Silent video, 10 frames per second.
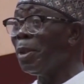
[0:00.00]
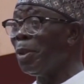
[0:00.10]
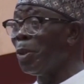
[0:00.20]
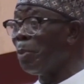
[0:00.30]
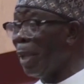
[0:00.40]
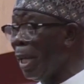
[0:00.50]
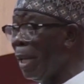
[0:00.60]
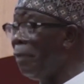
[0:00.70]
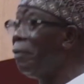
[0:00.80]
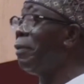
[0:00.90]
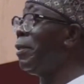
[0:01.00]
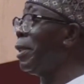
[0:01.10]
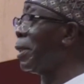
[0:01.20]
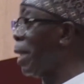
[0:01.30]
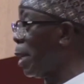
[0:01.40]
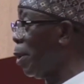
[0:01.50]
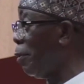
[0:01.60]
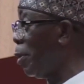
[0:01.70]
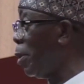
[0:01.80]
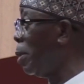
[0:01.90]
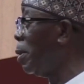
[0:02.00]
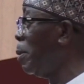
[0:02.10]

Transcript: you believe the state governor